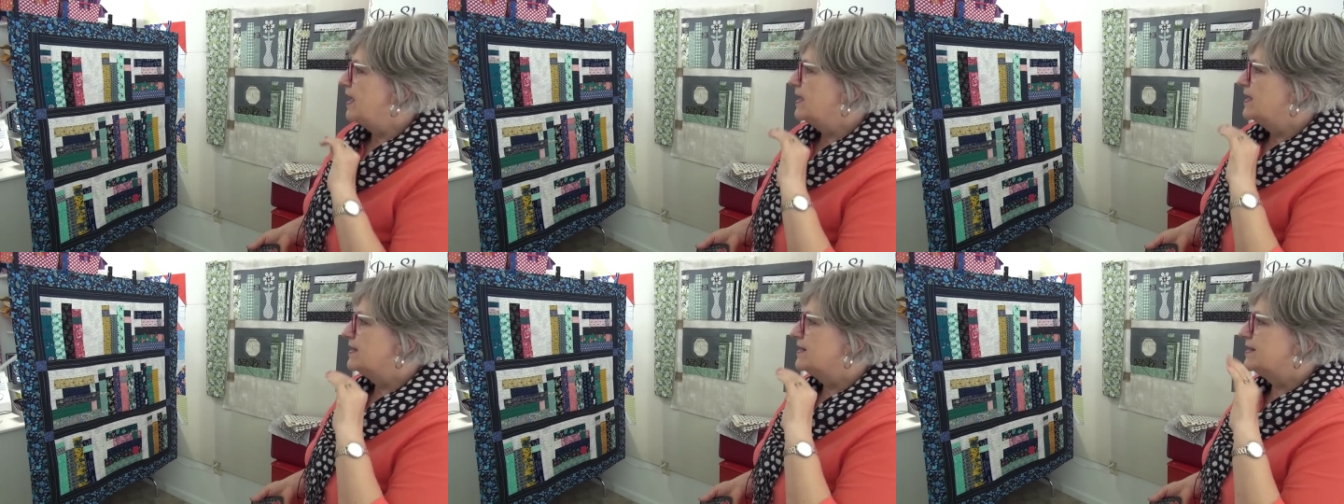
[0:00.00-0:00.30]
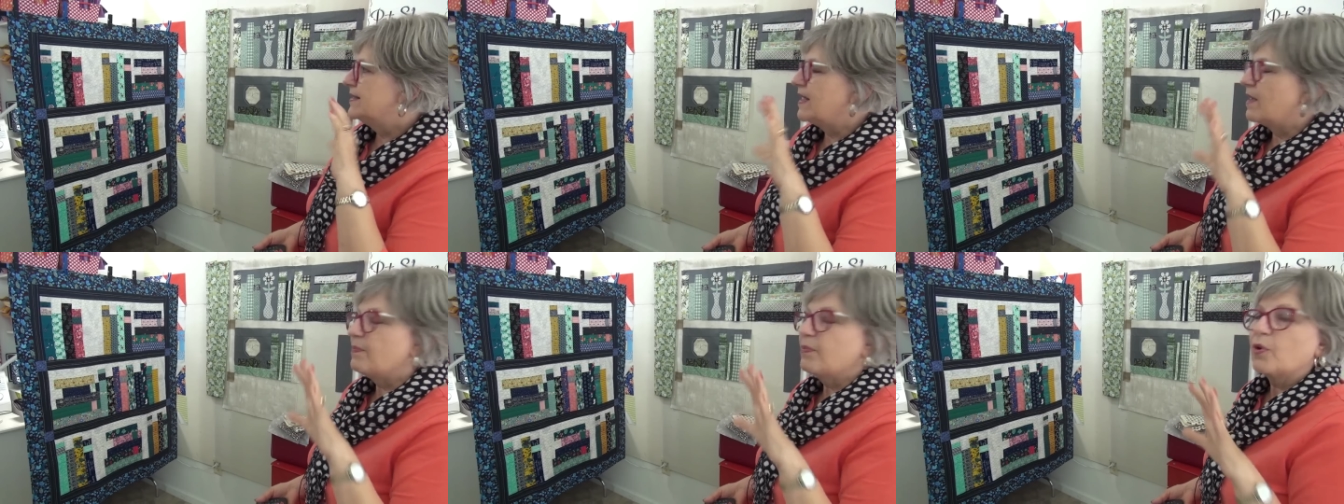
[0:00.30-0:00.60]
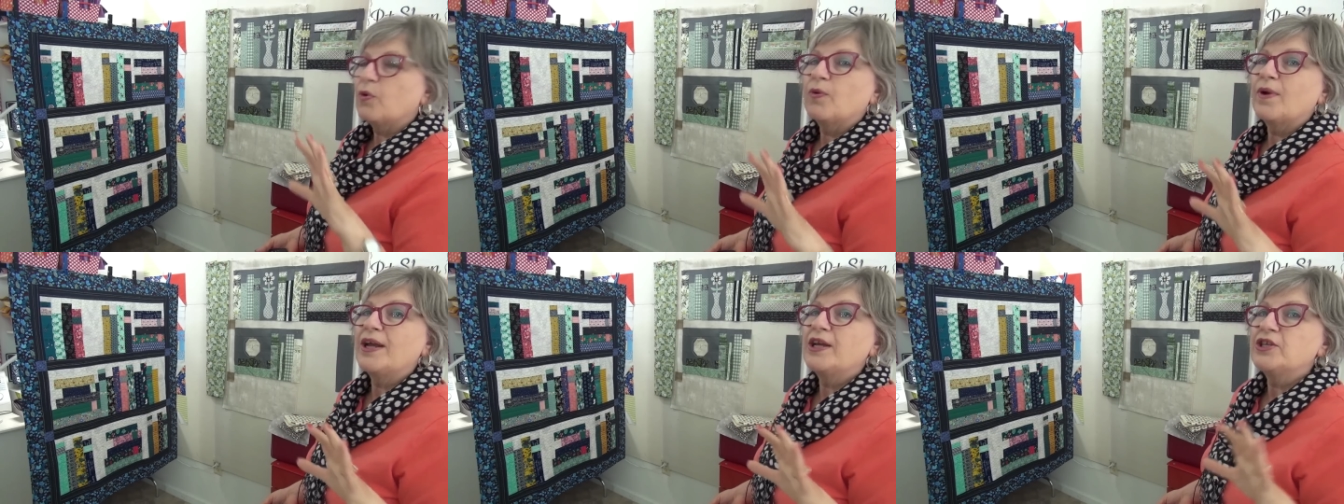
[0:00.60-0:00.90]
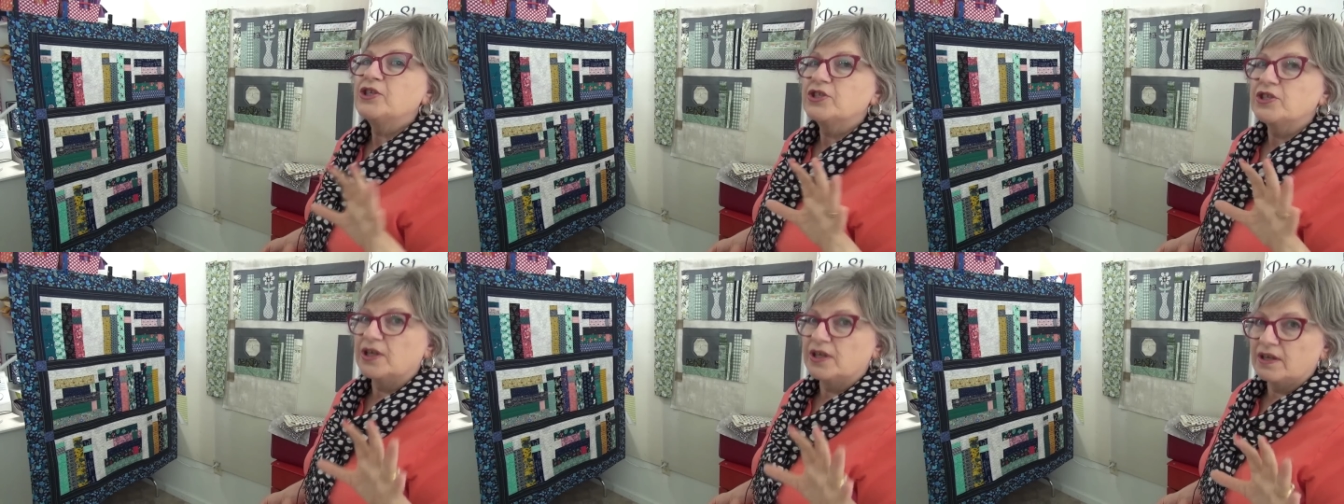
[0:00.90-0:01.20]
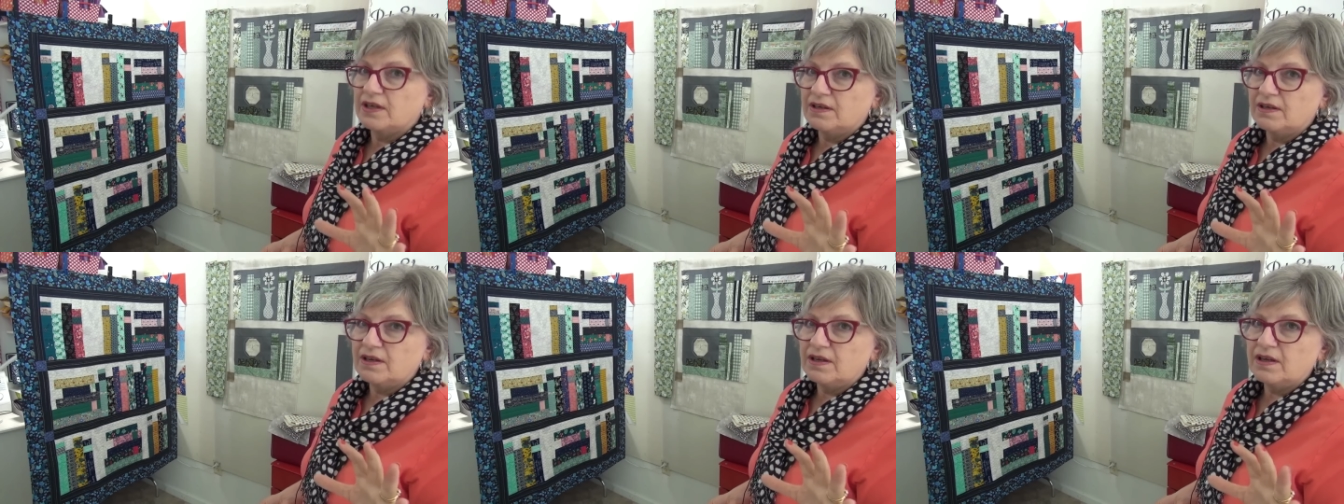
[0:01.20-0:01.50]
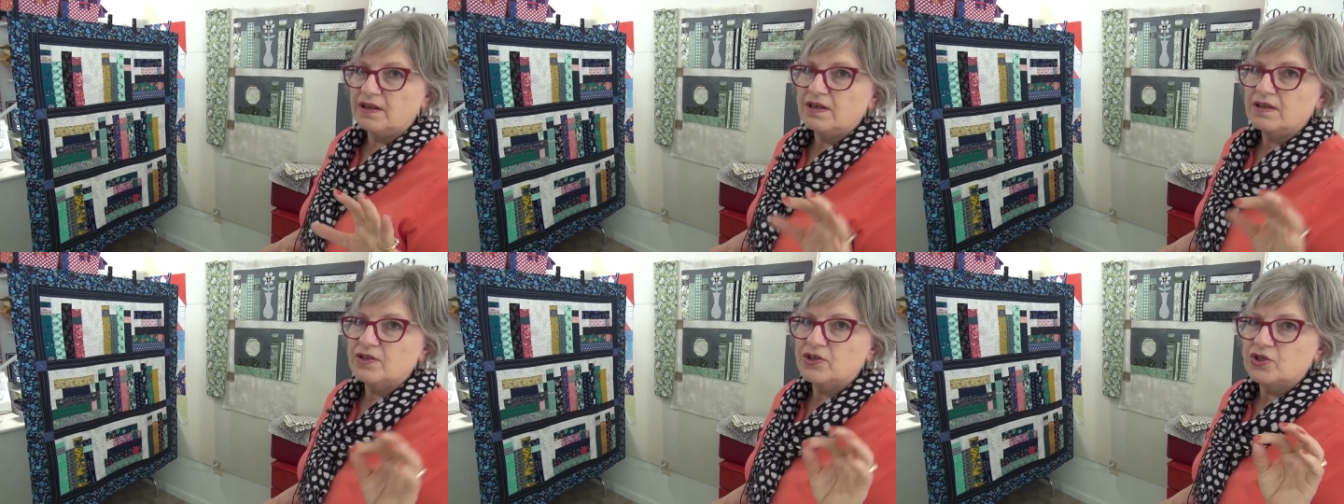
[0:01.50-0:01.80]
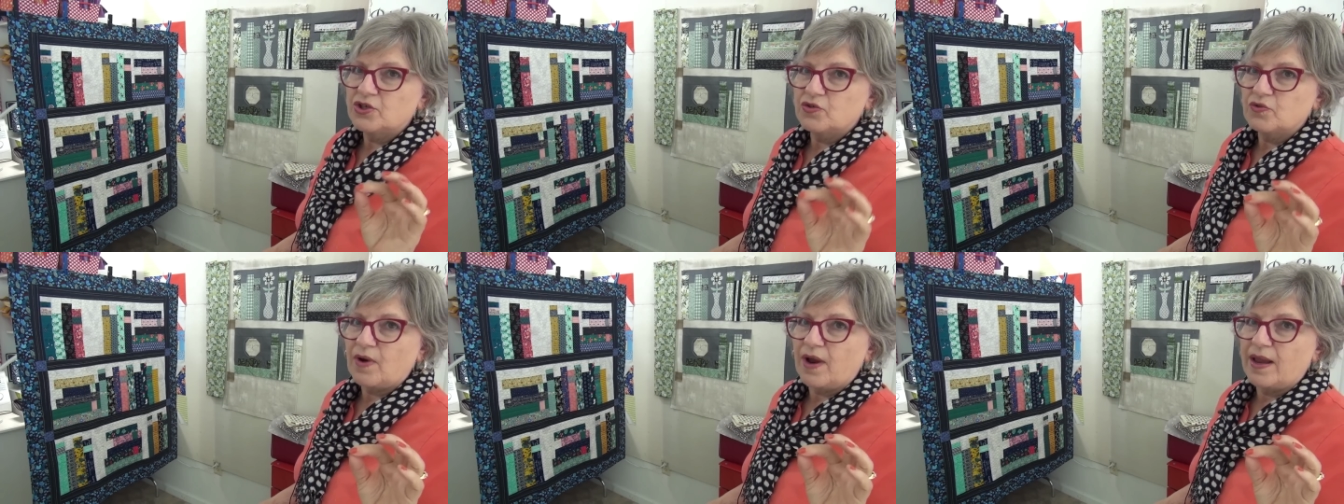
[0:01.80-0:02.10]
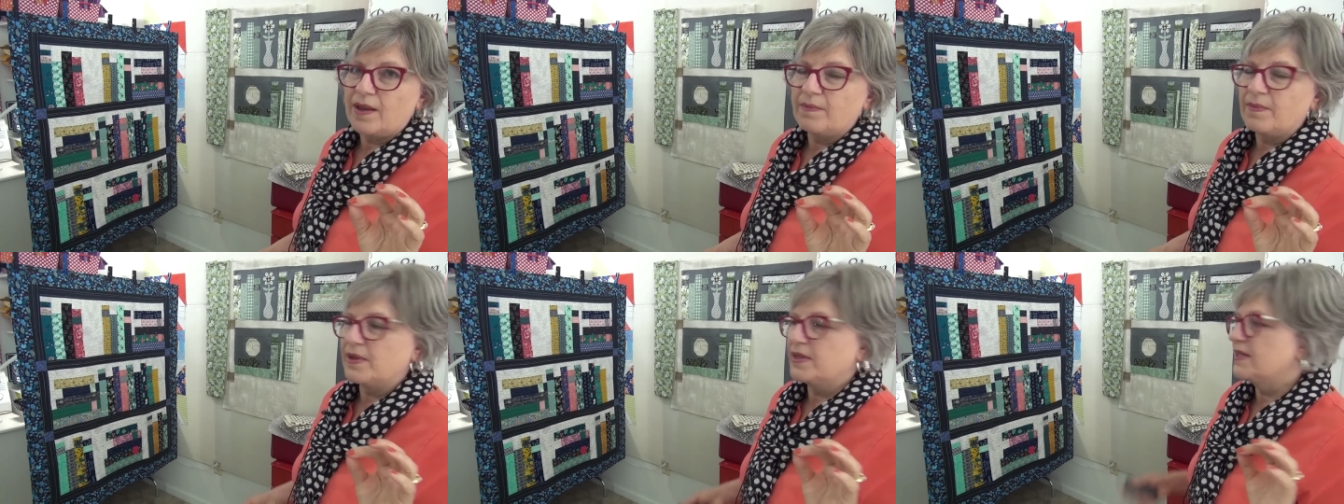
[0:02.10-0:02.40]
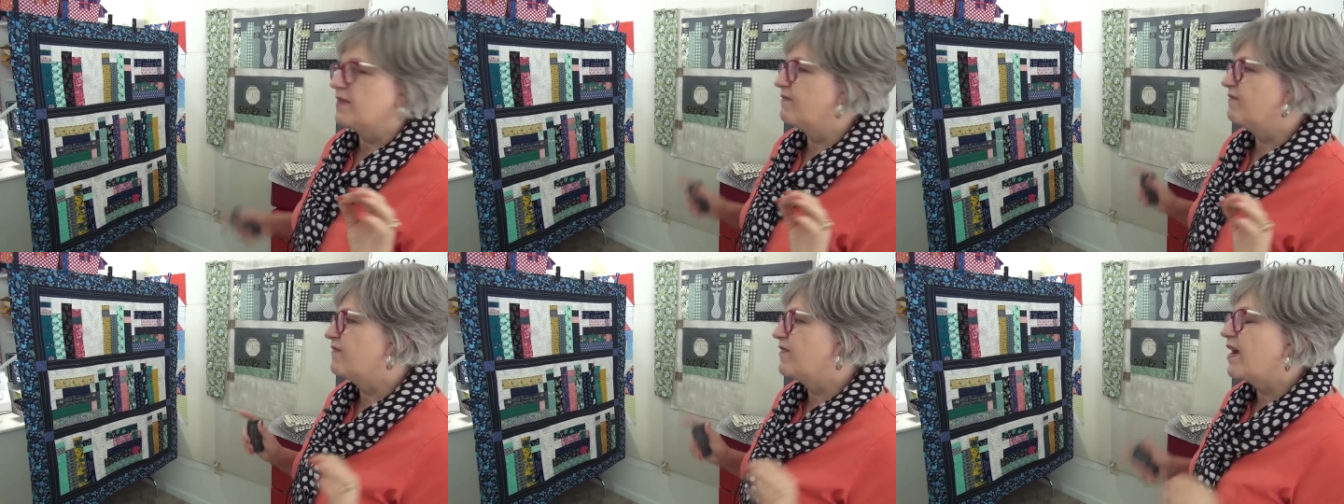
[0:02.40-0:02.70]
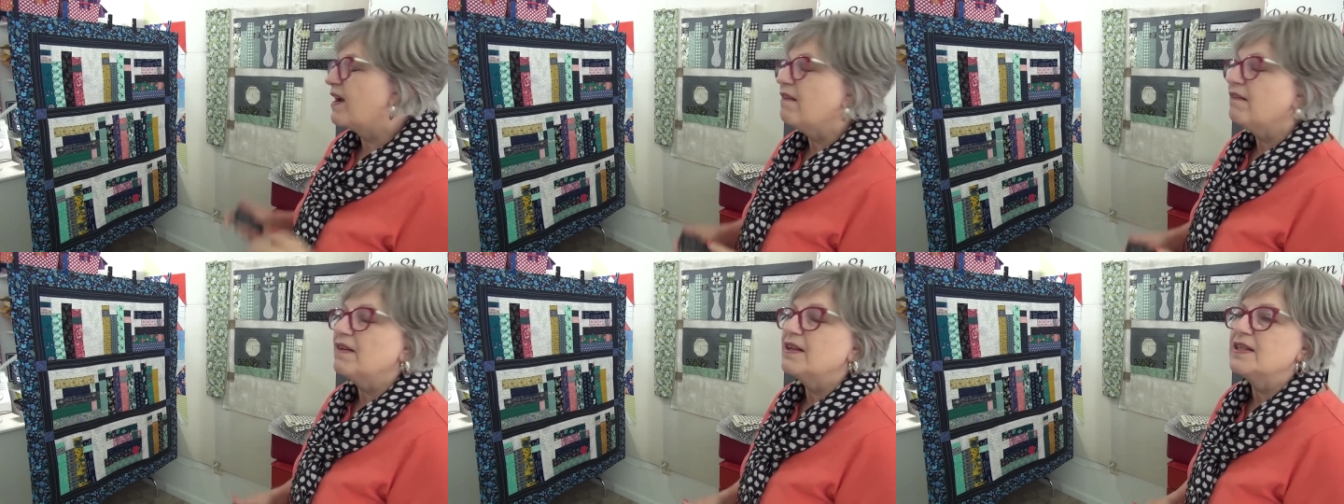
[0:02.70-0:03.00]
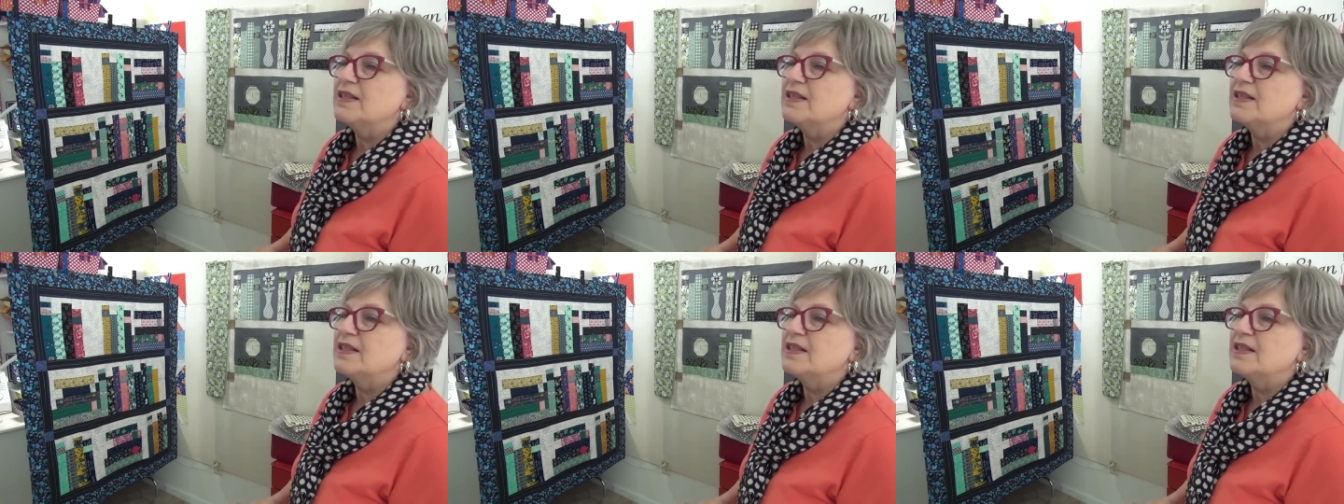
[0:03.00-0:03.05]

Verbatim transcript: separation stripe. It's a very